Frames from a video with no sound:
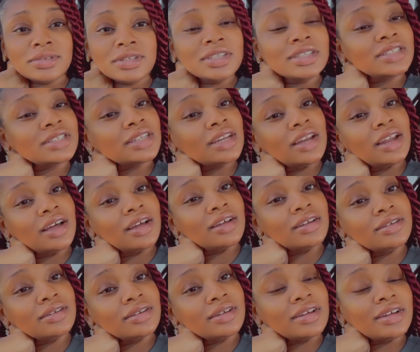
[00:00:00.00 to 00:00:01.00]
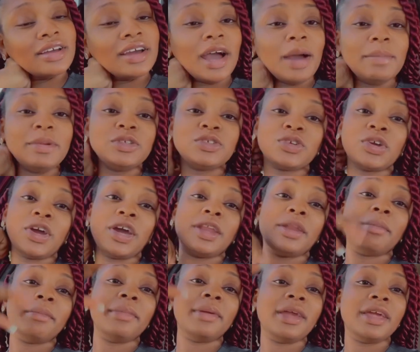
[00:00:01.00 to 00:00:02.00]
It's a lot. I be trying
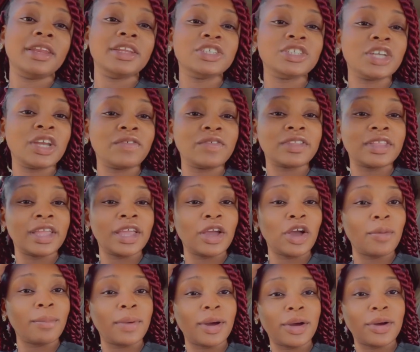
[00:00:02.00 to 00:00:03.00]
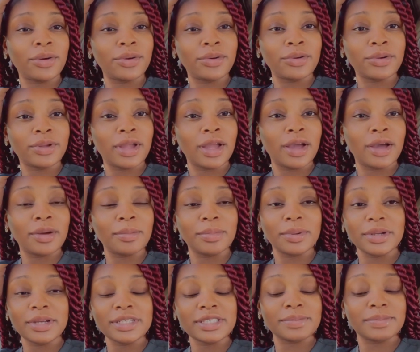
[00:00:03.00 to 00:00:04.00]
to manage everything on my own, y'all,
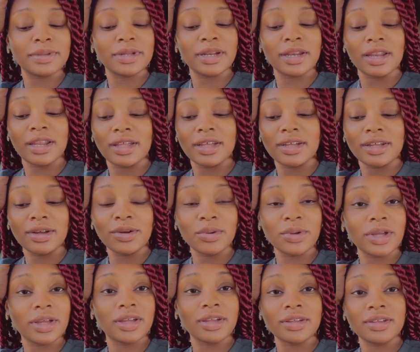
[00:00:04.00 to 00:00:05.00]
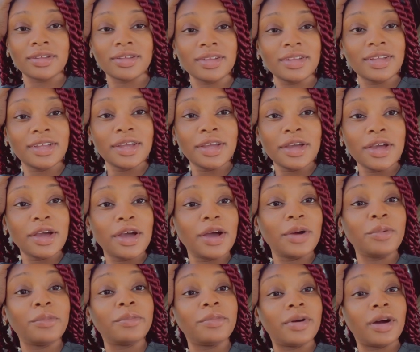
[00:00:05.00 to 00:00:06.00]
but it's been a lot. Okay,
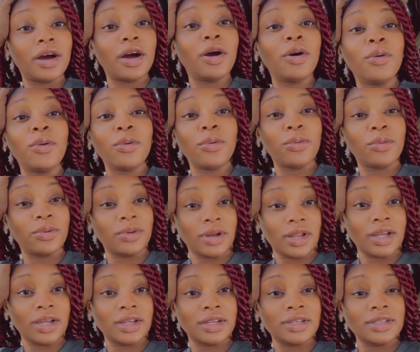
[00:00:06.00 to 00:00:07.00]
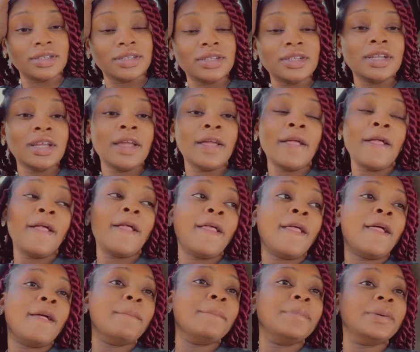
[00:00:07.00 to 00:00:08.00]
a whole lot.
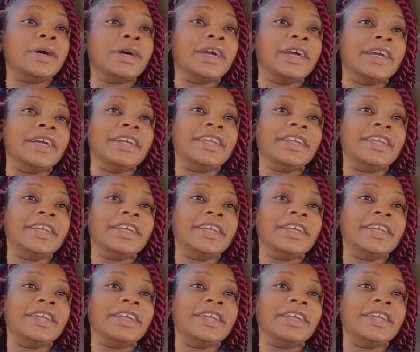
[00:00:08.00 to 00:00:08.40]
But